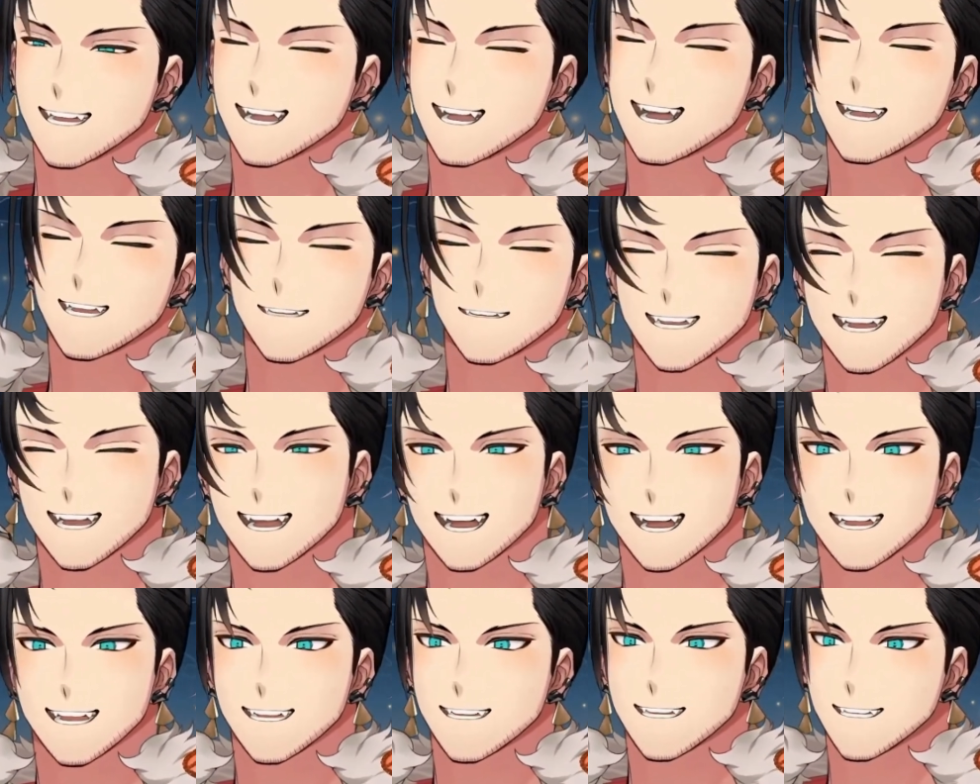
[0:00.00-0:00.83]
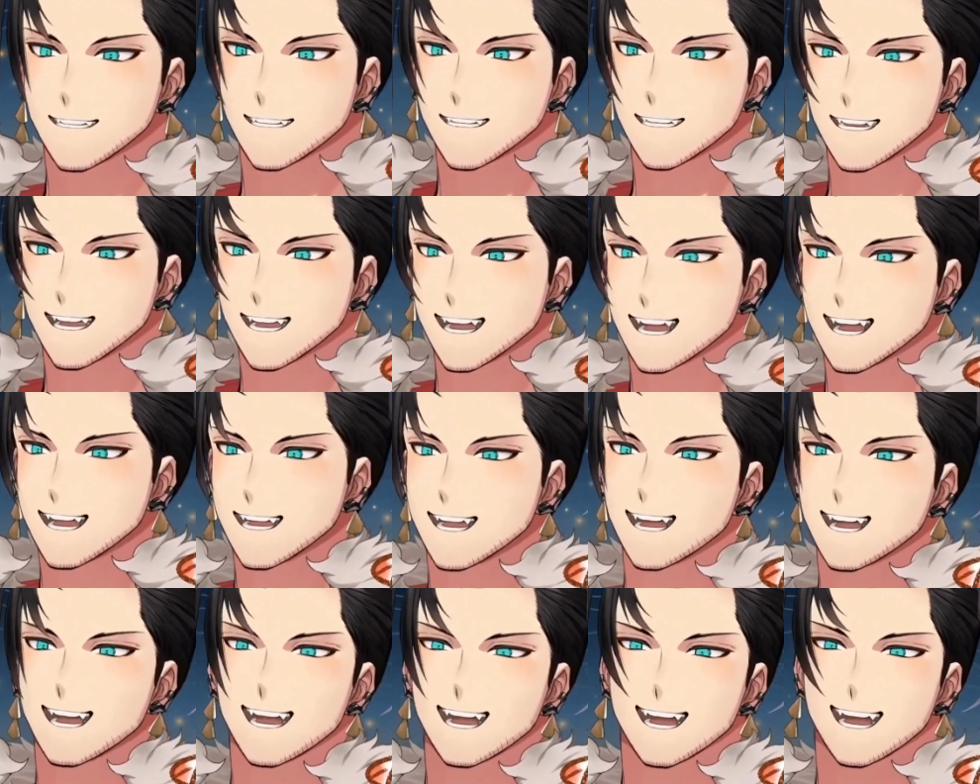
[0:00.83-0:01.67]
but as it turns out,
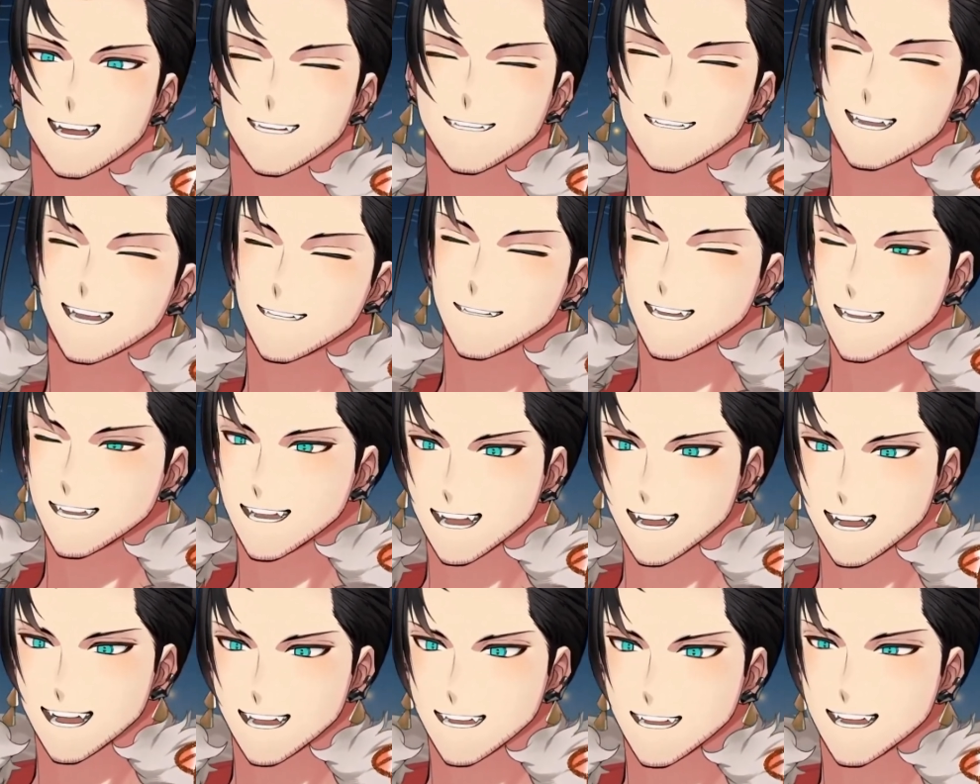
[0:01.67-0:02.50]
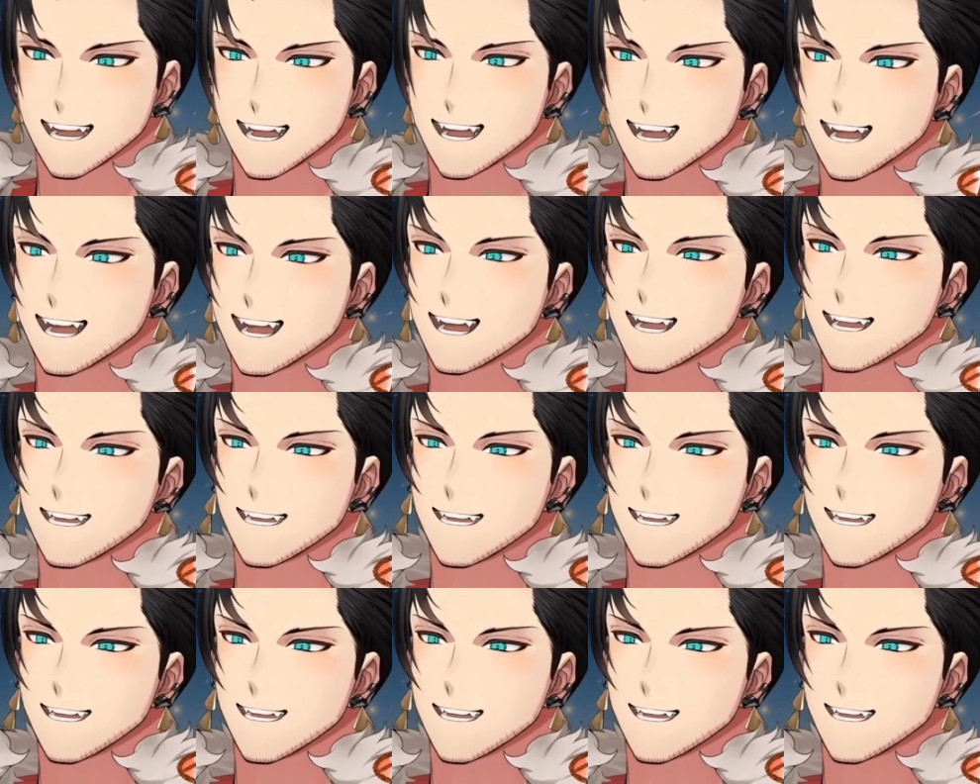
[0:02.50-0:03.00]
that might be what you get.